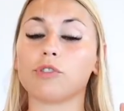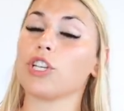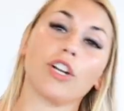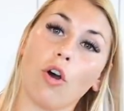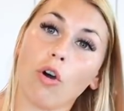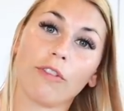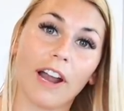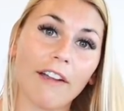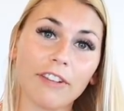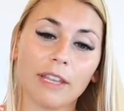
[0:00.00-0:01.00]
I'm just gonna go over
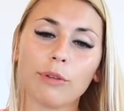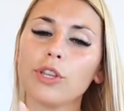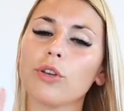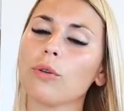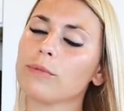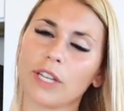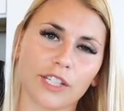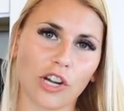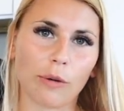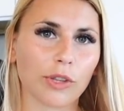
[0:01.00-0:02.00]
everything with you.
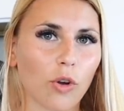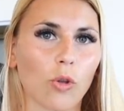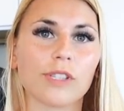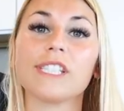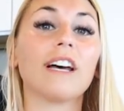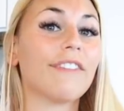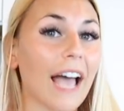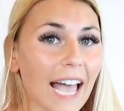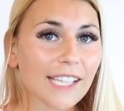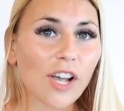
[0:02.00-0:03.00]
Gonna start with the cold stuff
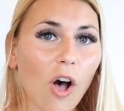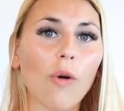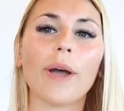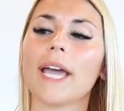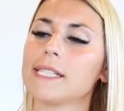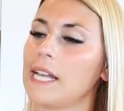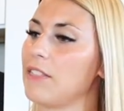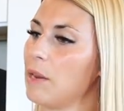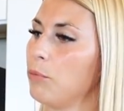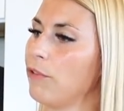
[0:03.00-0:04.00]
as always
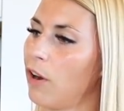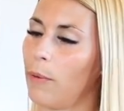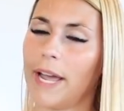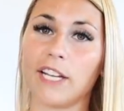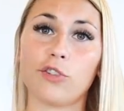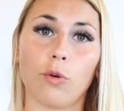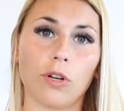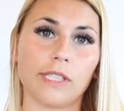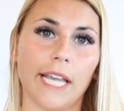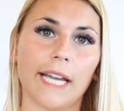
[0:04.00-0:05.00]
and then move our way
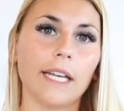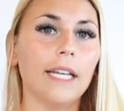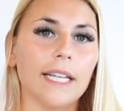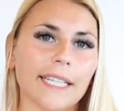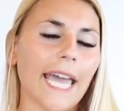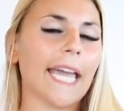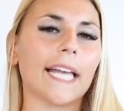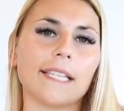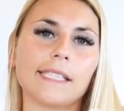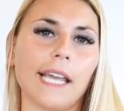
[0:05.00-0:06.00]
towards like
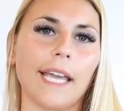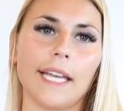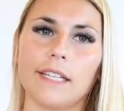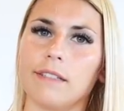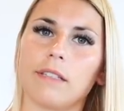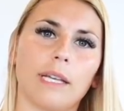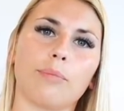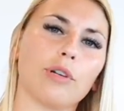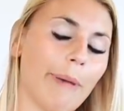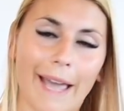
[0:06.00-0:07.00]
cans and like
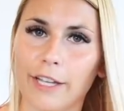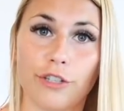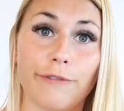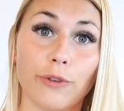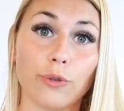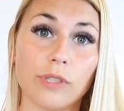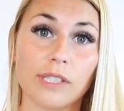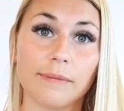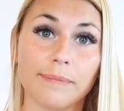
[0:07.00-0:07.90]
prepackaged foods.